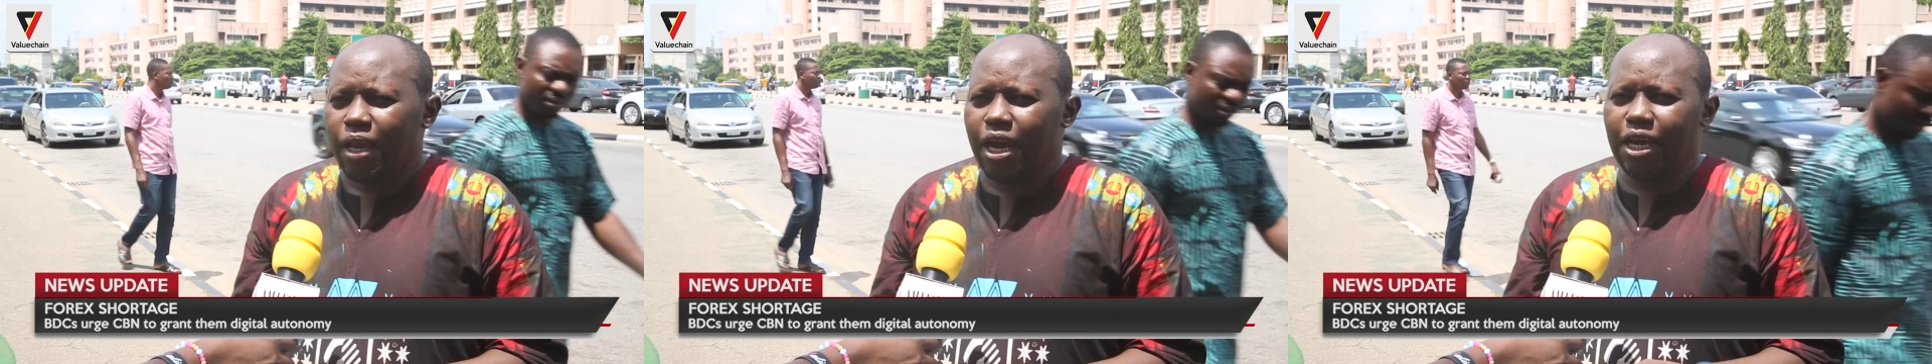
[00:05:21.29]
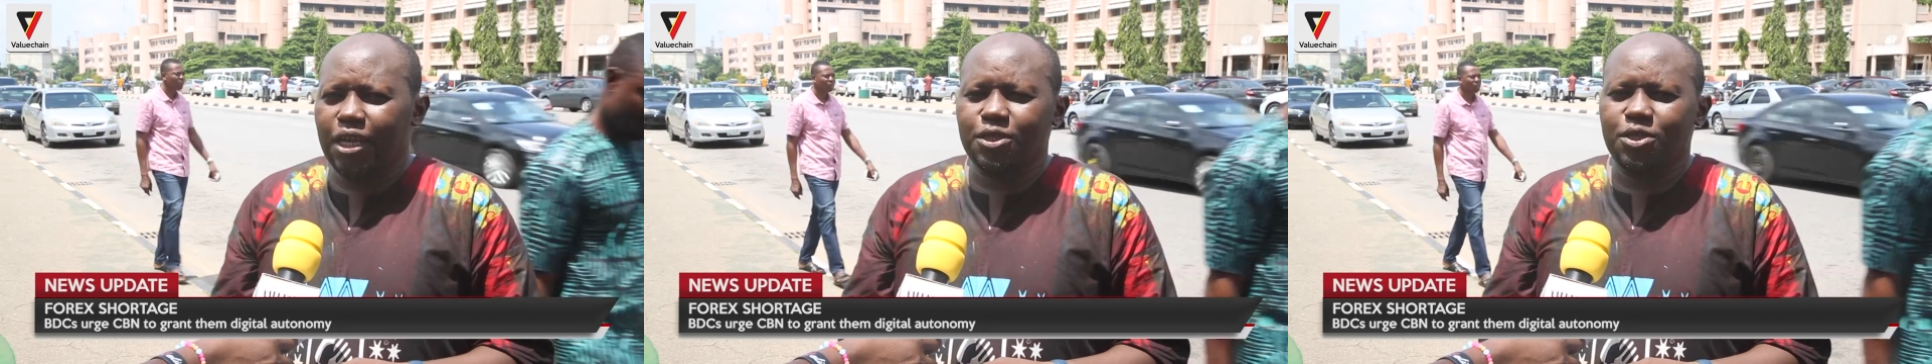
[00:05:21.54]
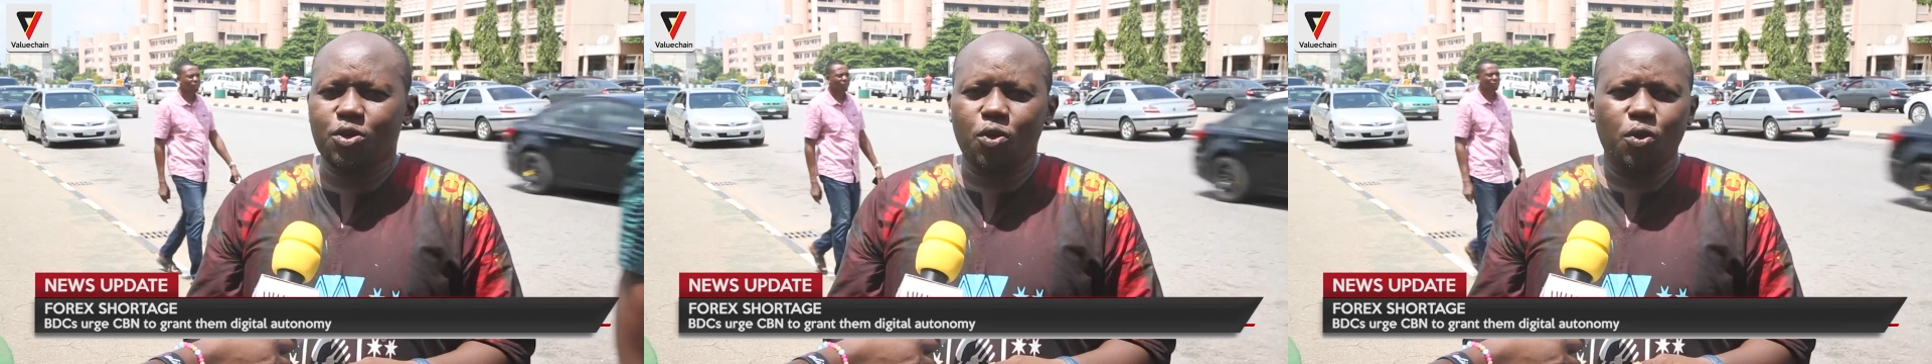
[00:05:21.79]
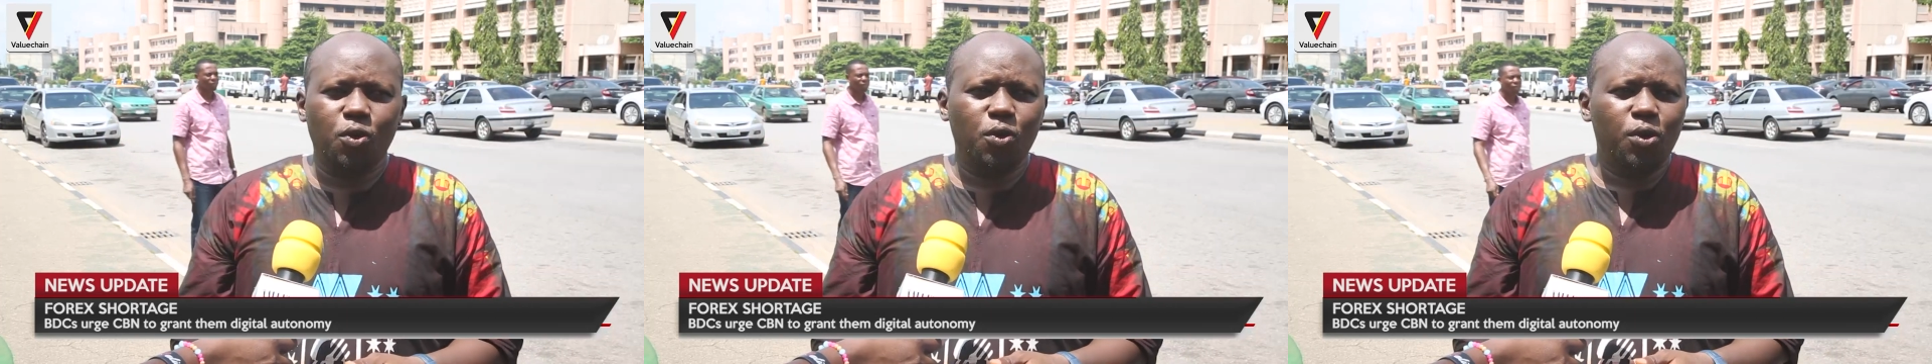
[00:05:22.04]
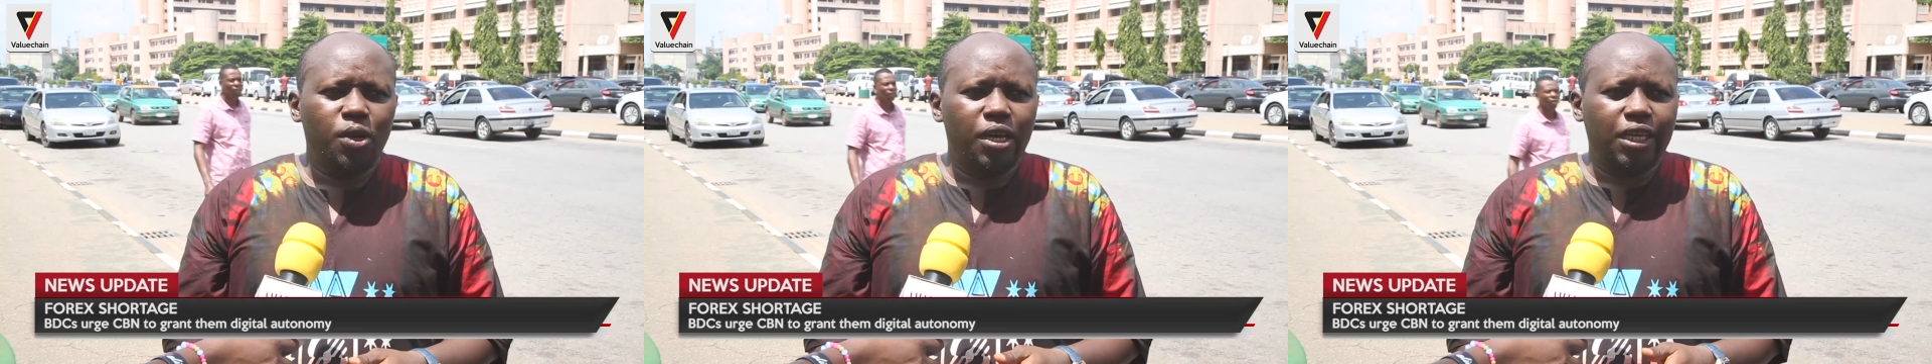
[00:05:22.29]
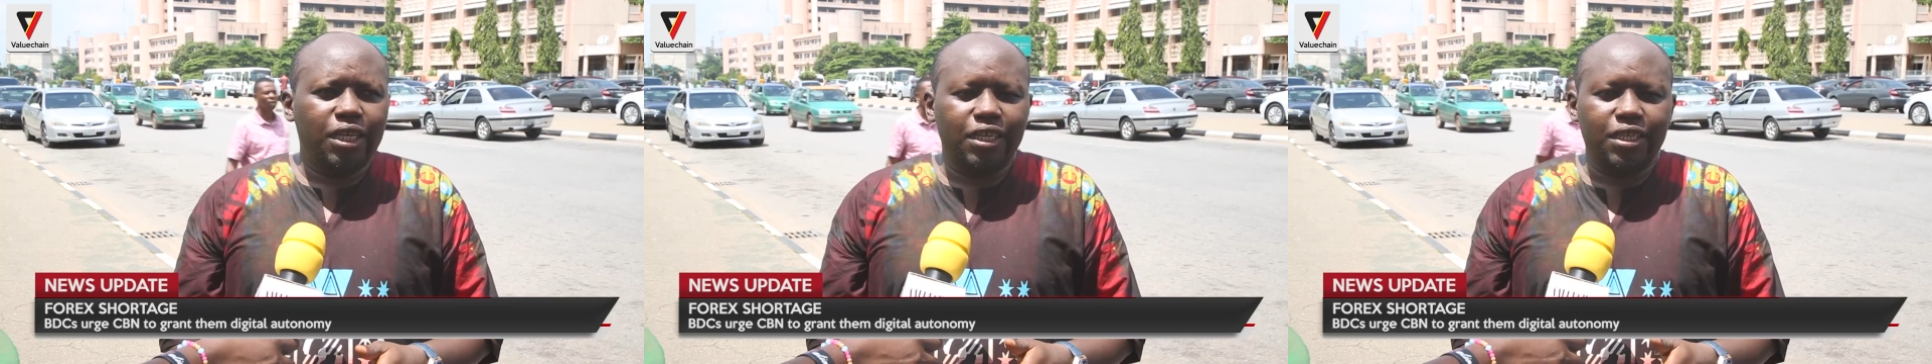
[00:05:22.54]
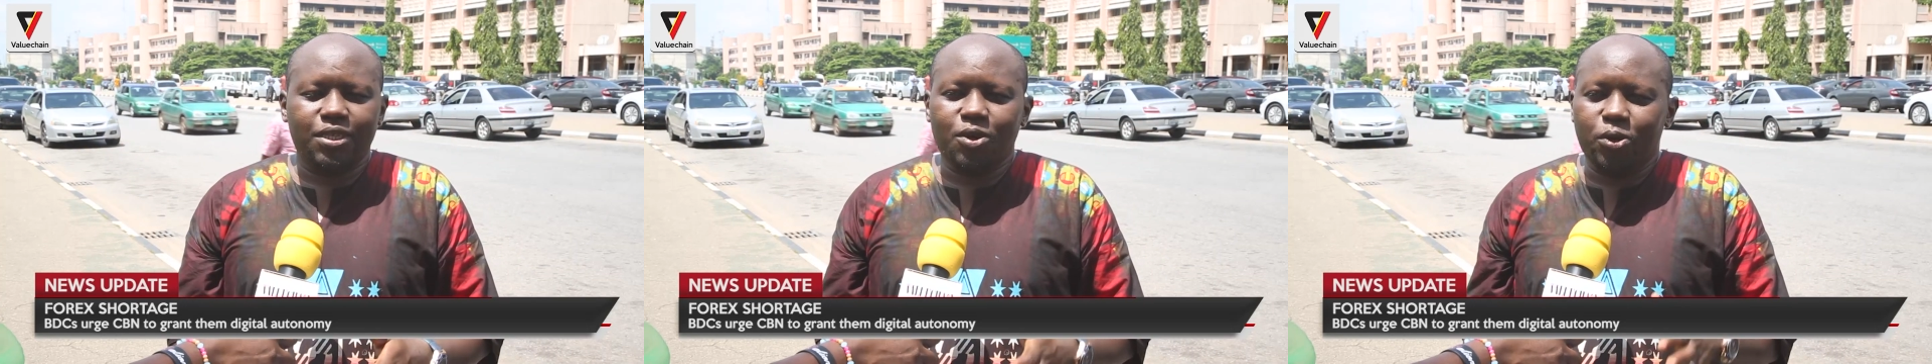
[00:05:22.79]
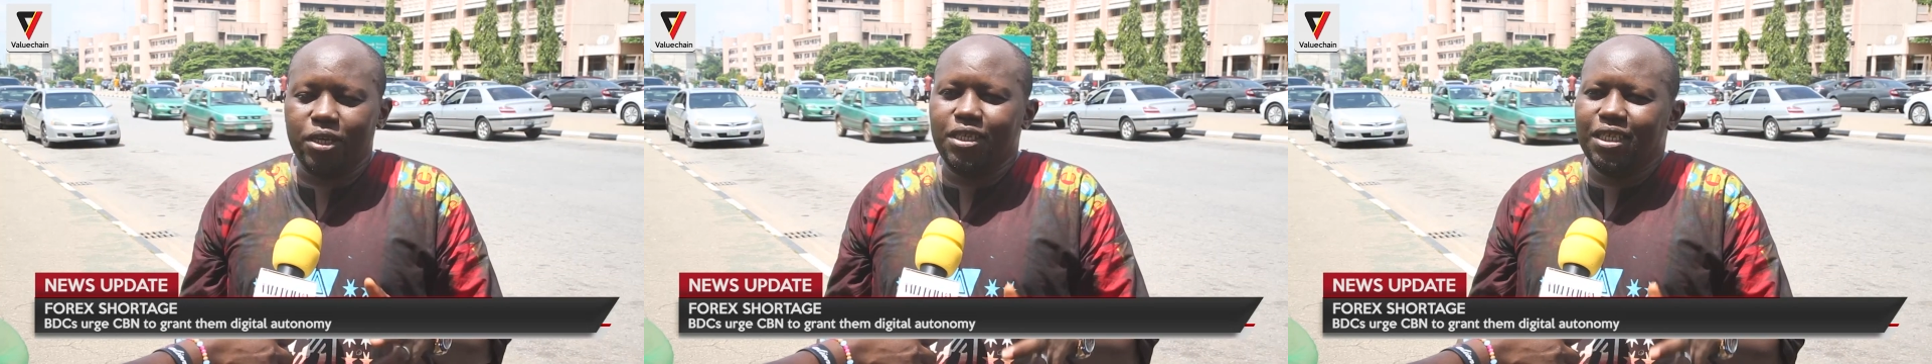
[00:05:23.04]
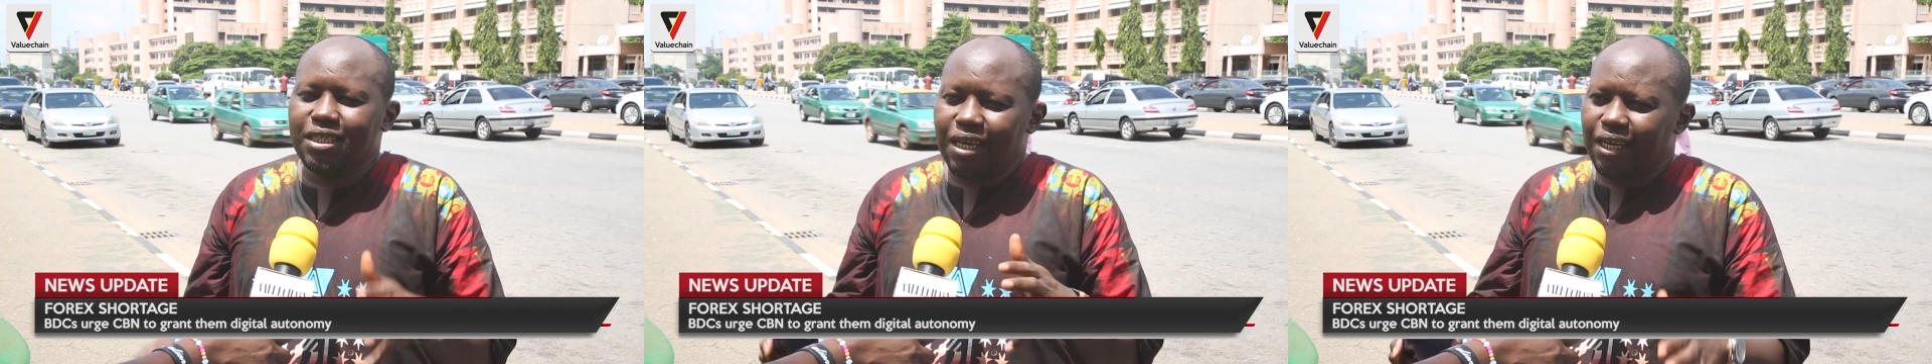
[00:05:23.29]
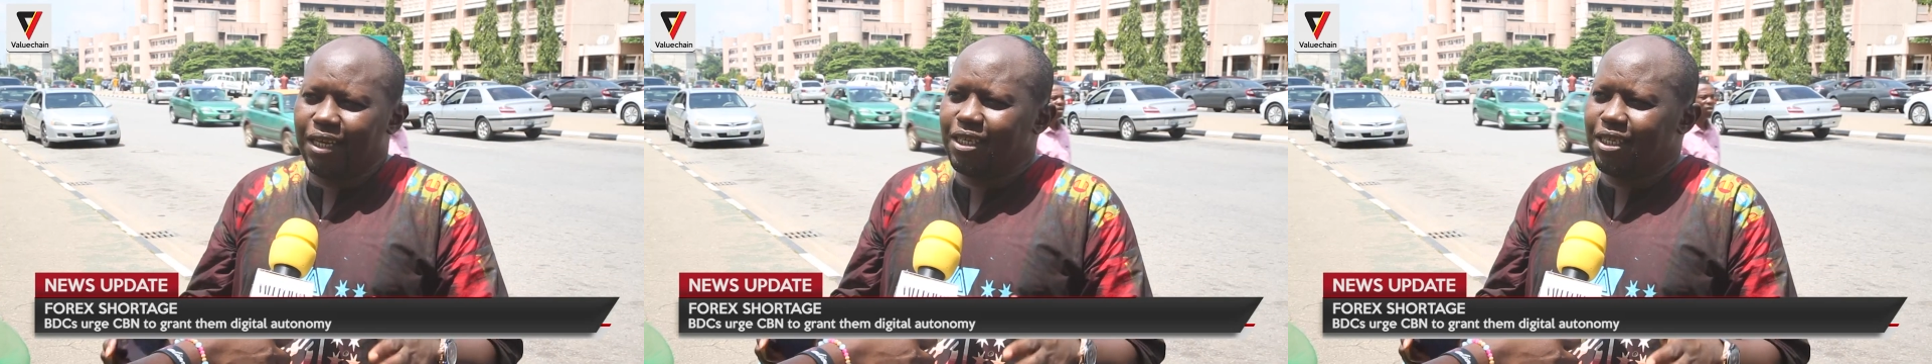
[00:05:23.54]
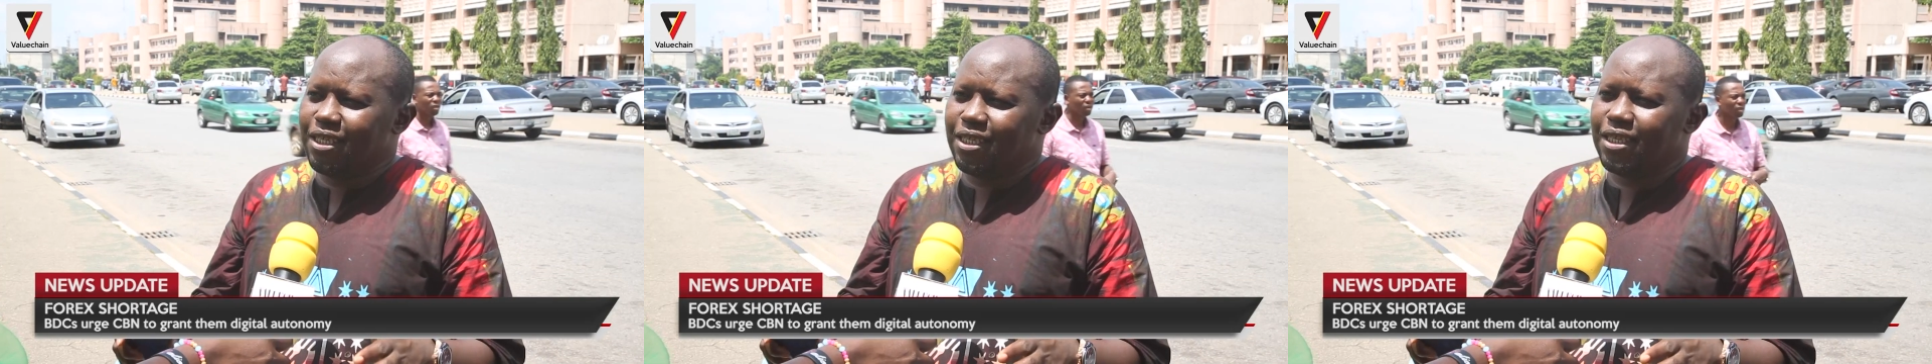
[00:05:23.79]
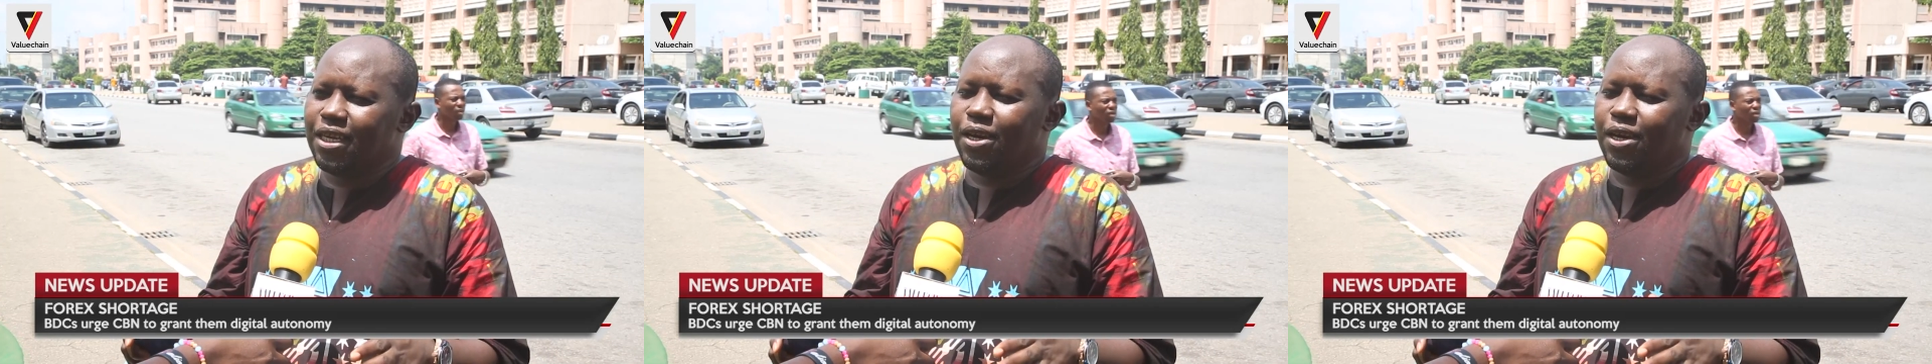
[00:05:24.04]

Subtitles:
and so it's already telling